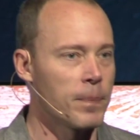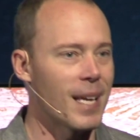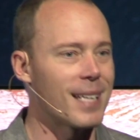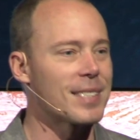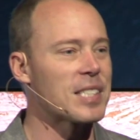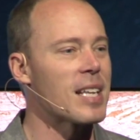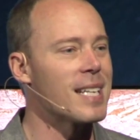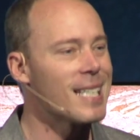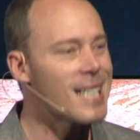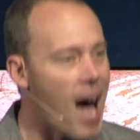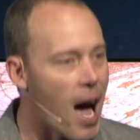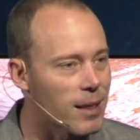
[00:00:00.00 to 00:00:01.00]
that it's the
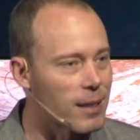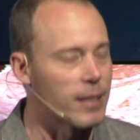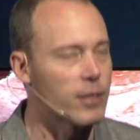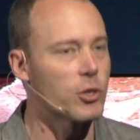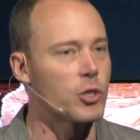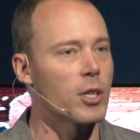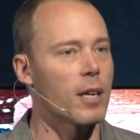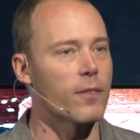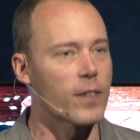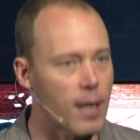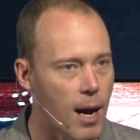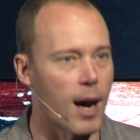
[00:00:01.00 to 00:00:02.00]
knowledge
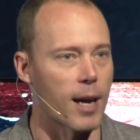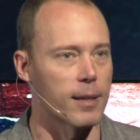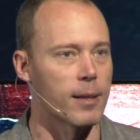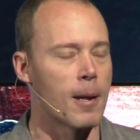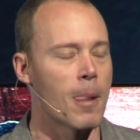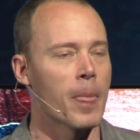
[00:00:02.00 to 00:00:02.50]
of God.